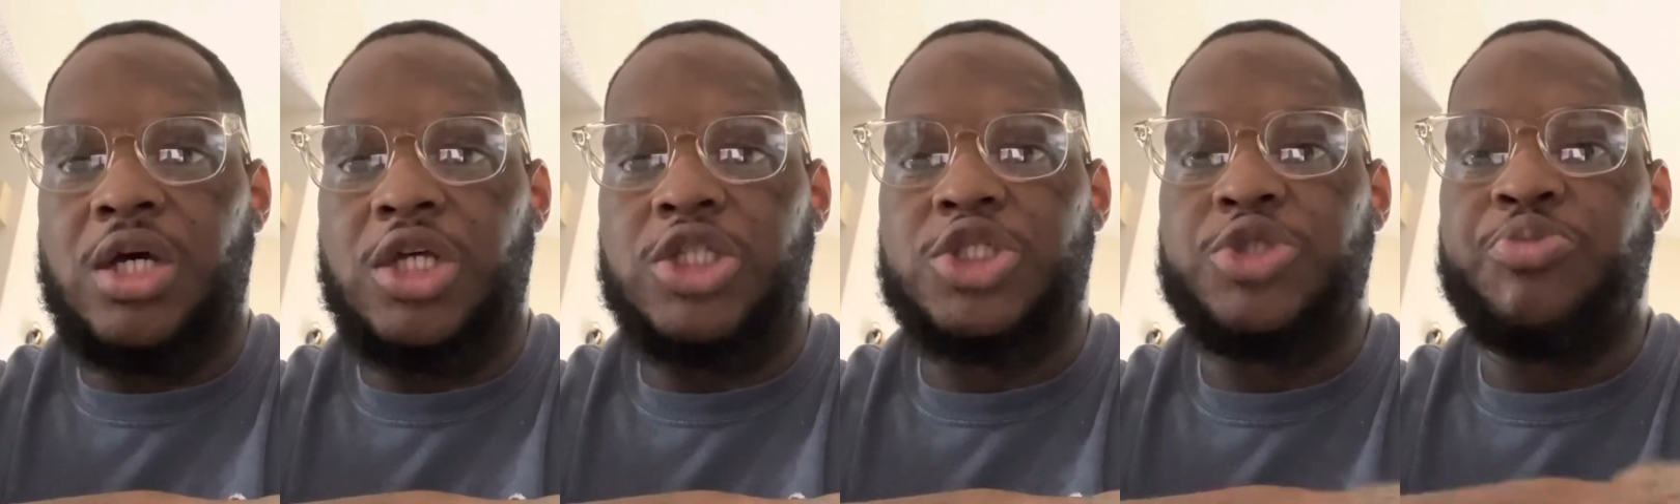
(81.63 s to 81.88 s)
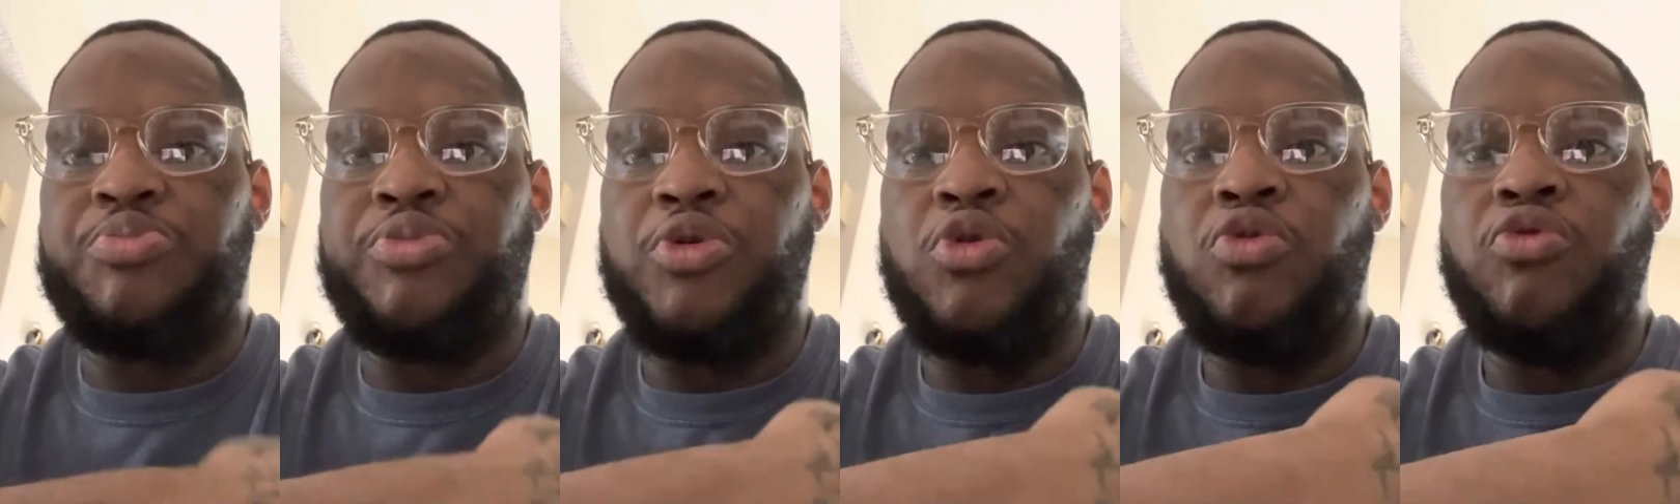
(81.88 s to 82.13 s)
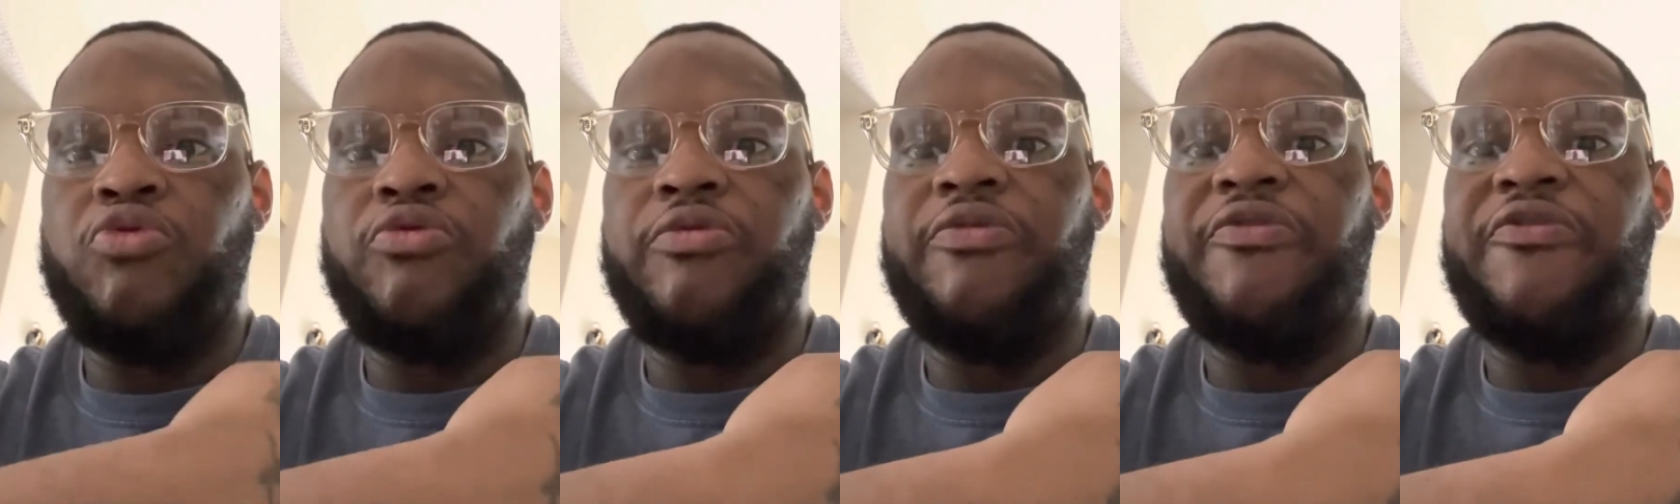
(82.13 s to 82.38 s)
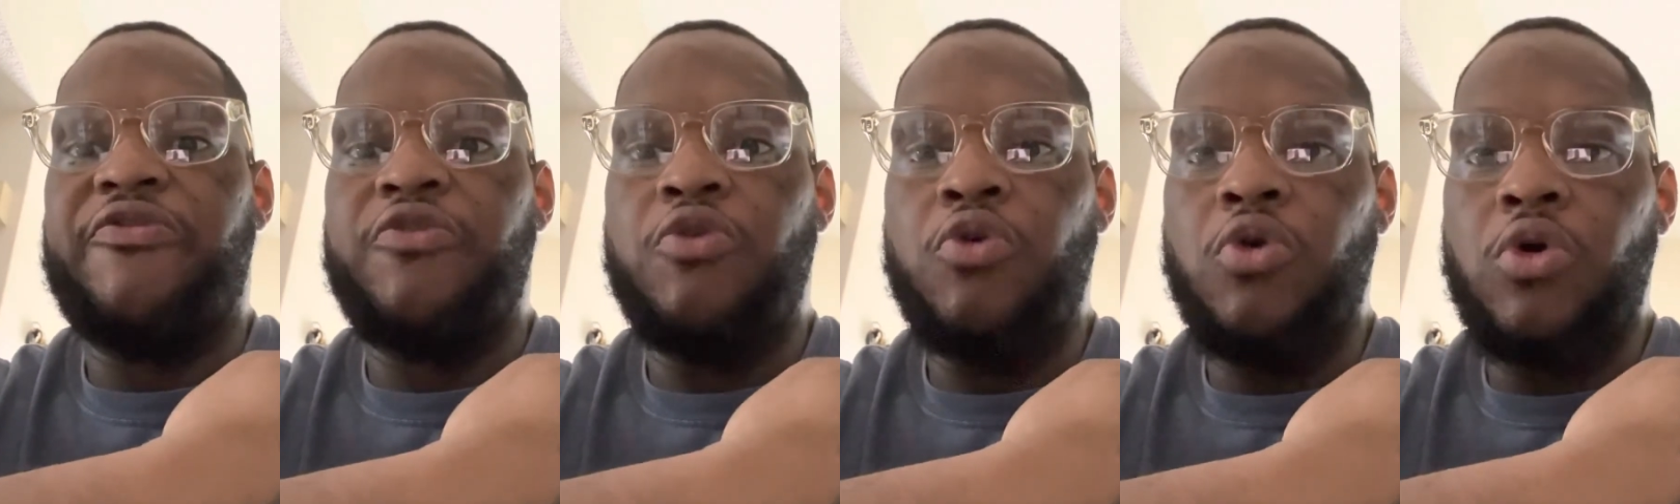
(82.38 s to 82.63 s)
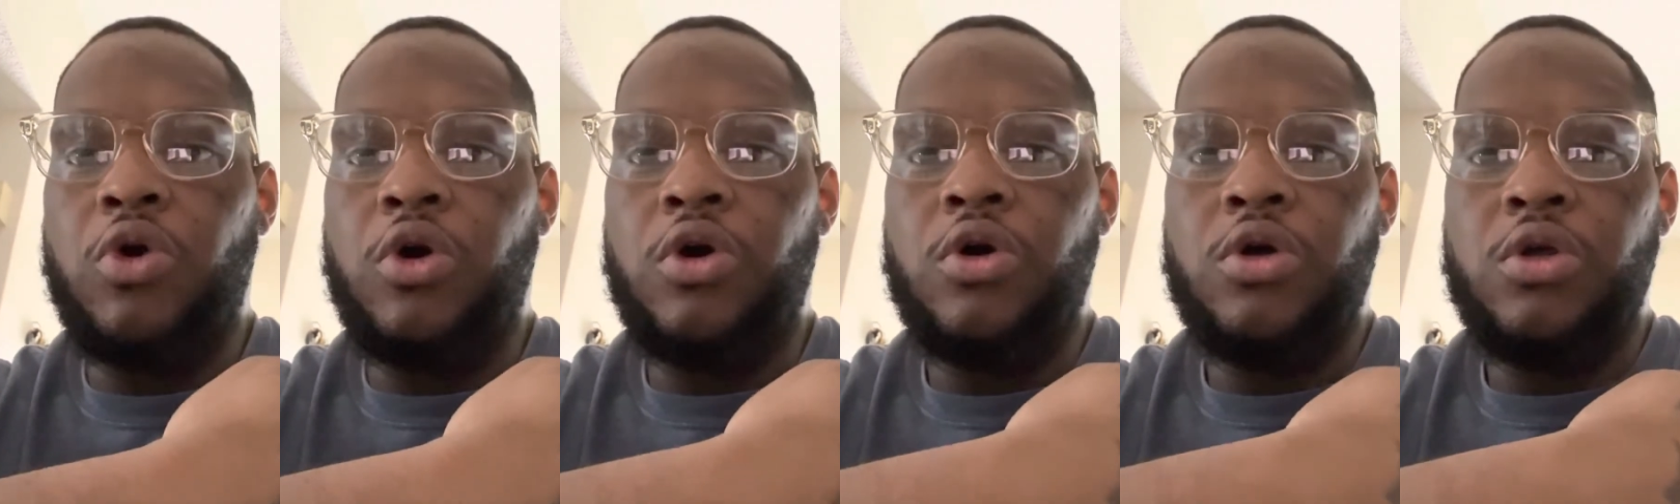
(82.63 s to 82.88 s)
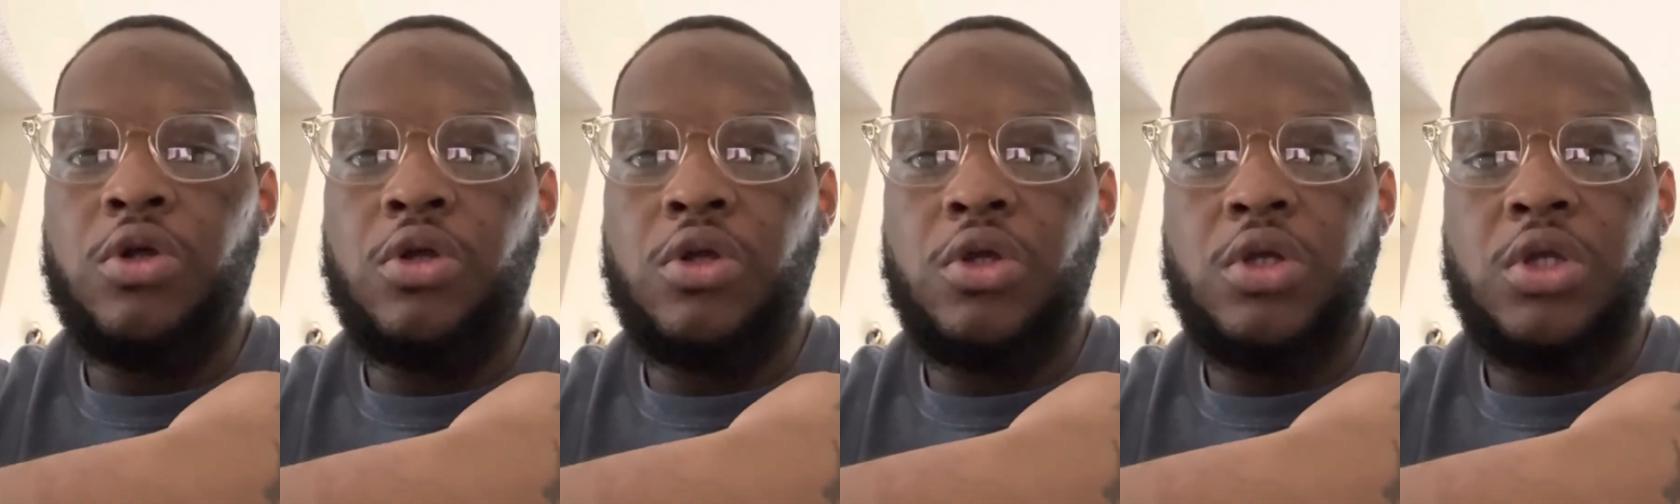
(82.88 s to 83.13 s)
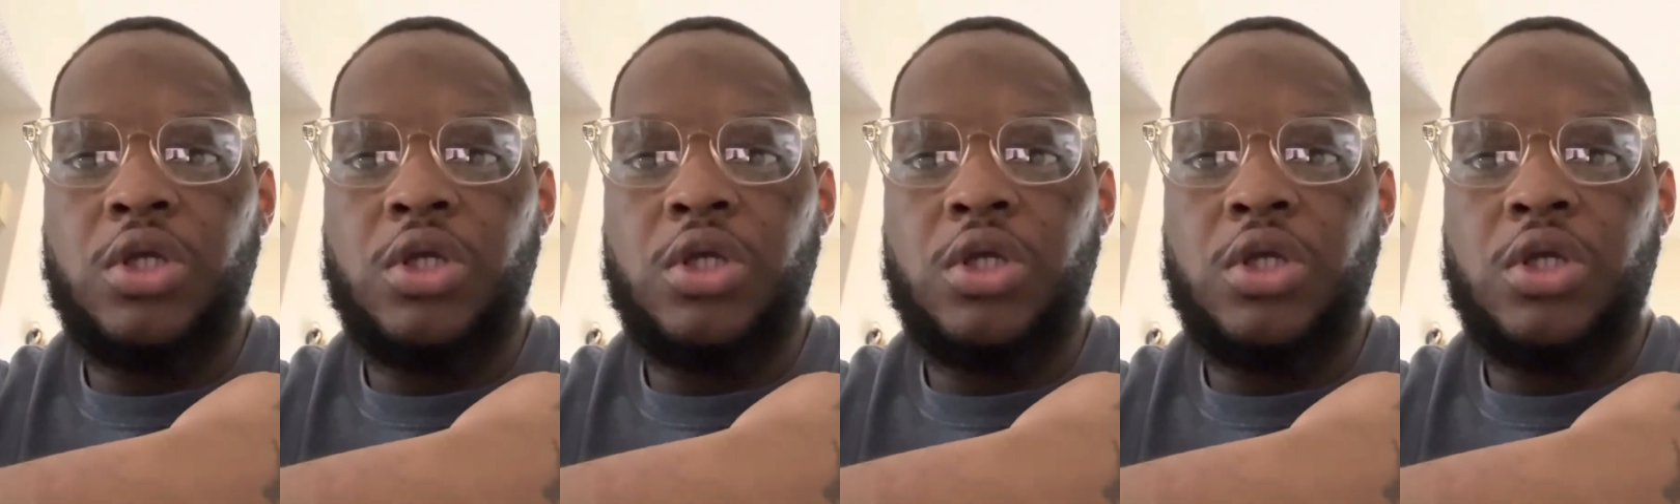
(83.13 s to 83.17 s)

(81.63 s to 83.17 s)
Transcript: spoonful,